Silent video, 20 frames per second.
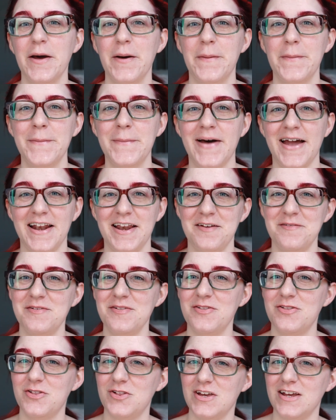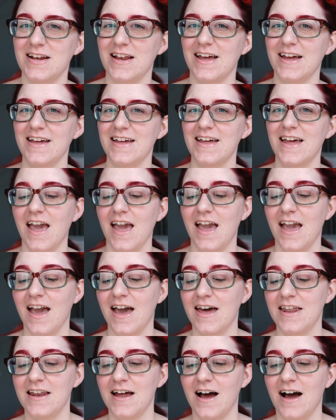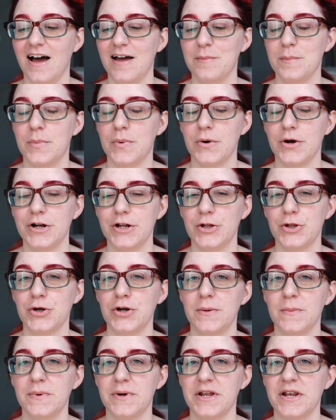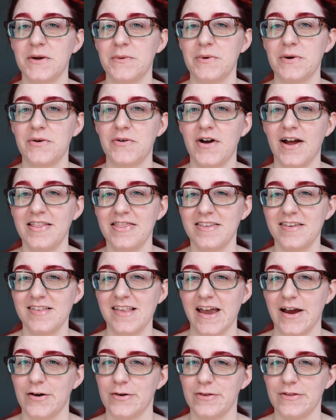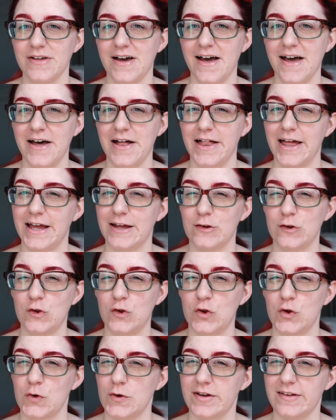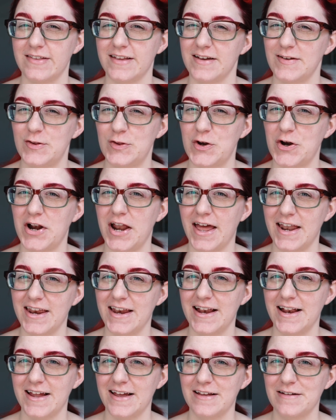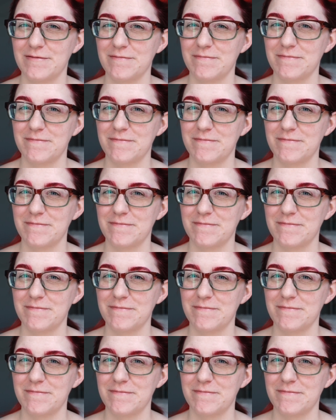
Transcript: My name is Gina, and I'm pretty sure I'm going to regret this hairstyle as soon as I start editing.